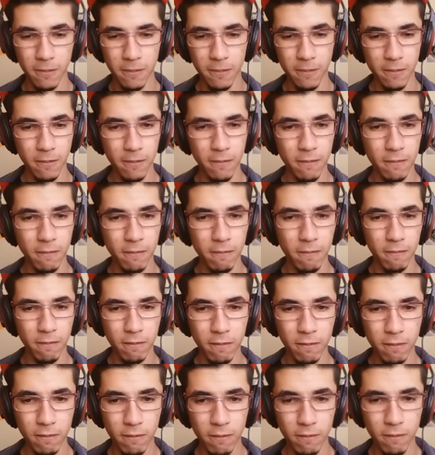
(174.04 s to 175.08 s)

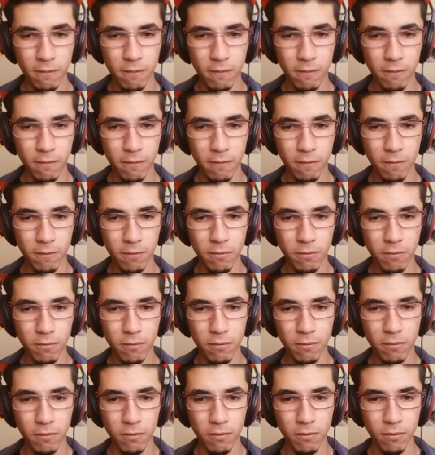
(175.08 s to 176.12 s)

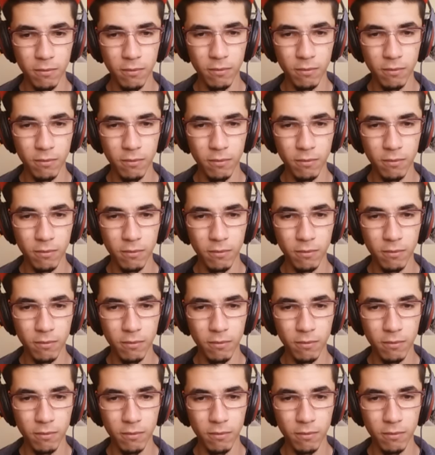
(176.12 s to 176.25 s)
Nothing is said.